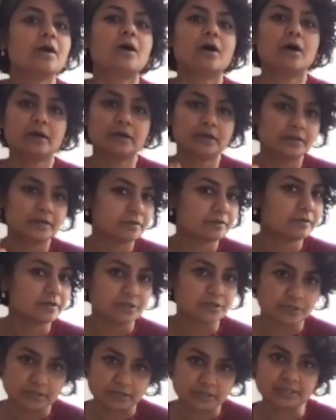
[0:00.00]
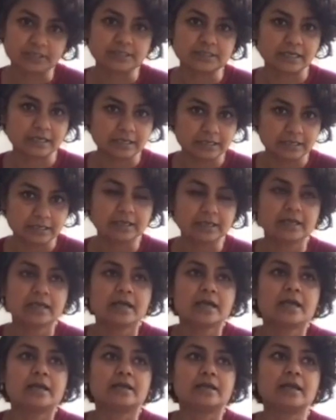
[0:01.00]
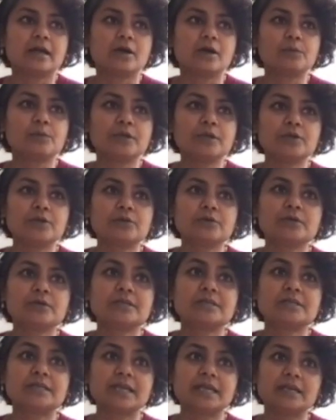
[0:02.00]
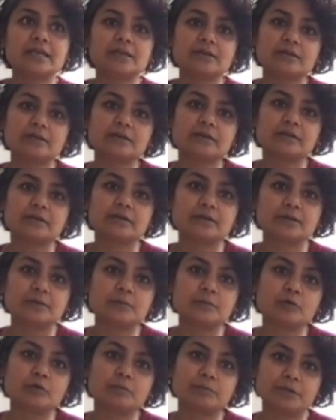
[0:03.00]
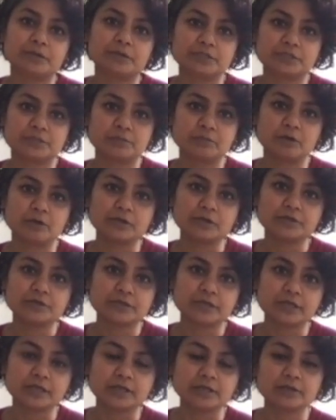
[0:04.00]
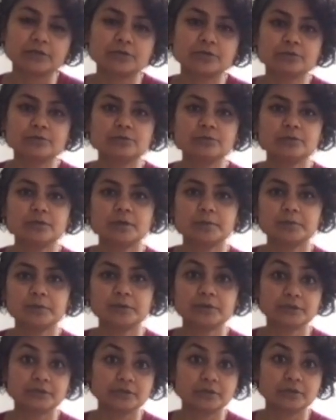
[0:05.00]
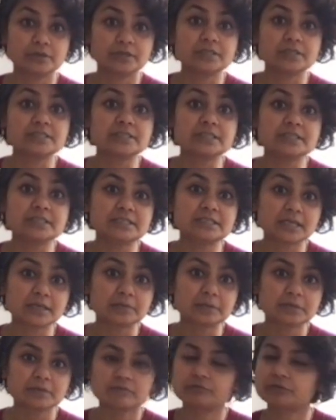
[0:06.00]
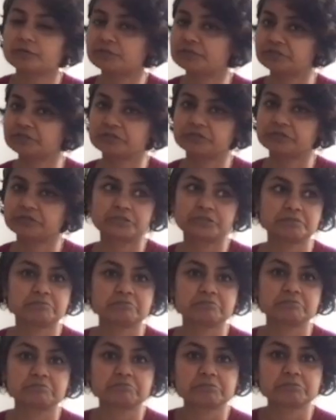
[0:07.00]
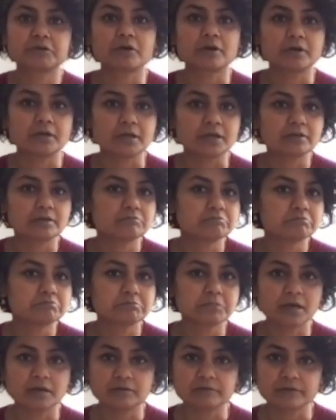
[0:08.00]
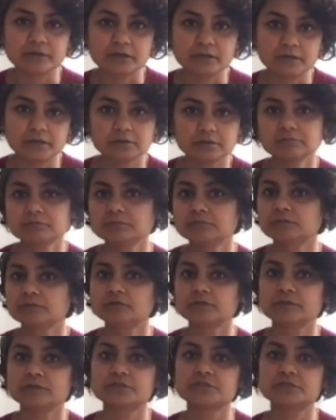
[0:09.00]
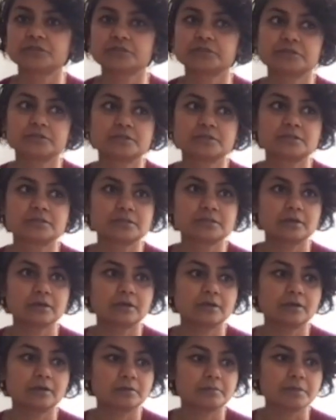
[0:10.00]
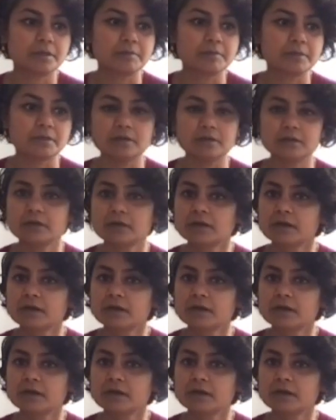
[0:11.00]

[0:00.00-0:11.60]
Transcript: Or intervention, exactly. Now, we could tailor remote patient monitoring to a particular disease segment, for instance, chronic heart failure, for instance, maybe